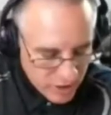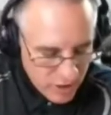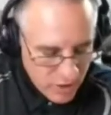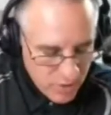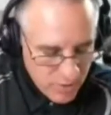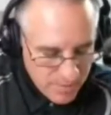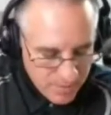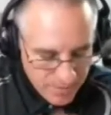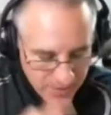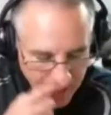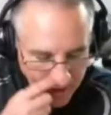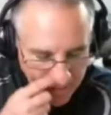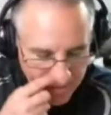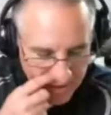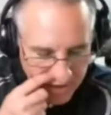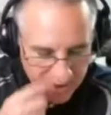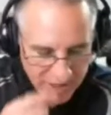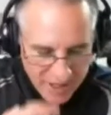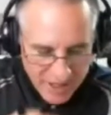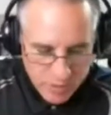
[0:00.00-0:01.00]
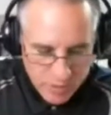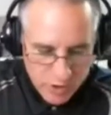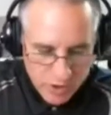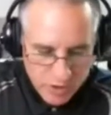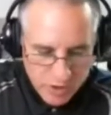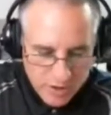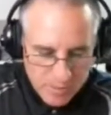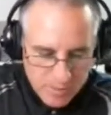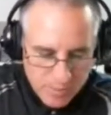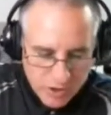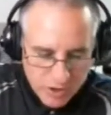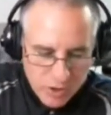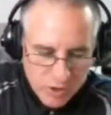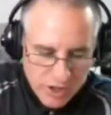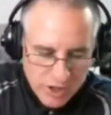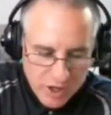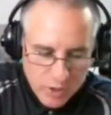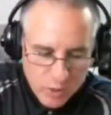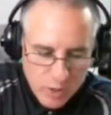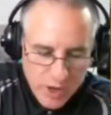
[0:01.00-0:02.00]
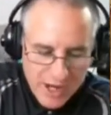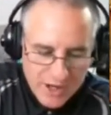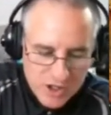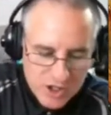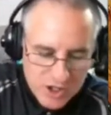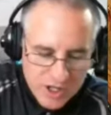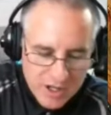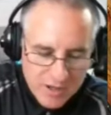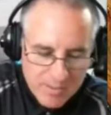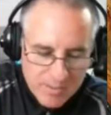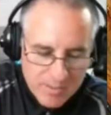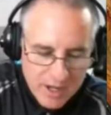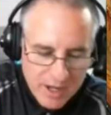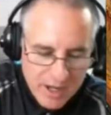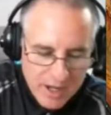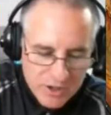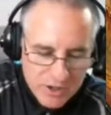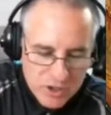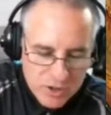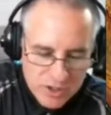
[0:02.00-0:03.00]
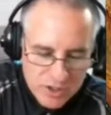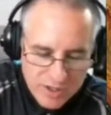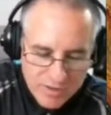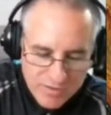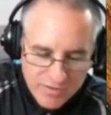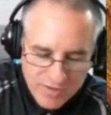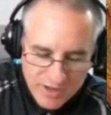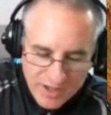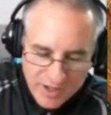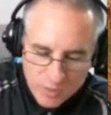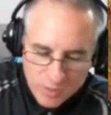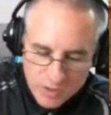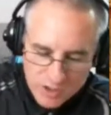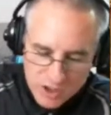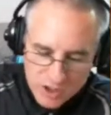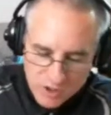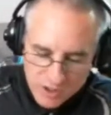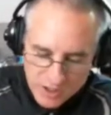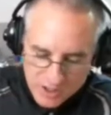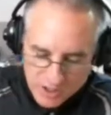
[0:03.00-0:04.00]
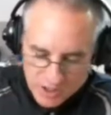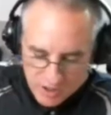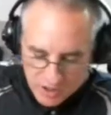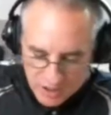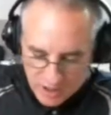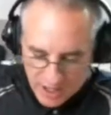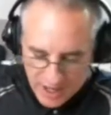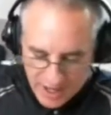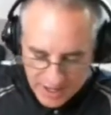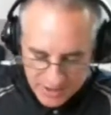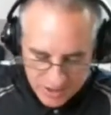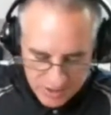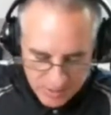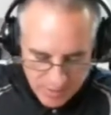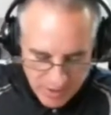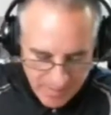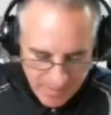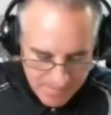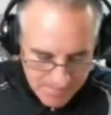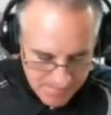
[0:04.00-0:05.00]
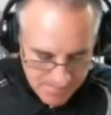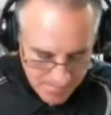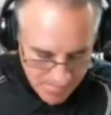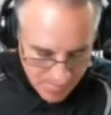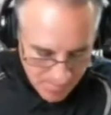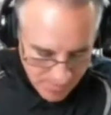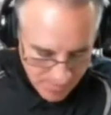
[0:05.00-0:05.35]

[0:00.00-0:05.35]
throw out the low, and then again you can arrange them as you see fit once you get to your class, right?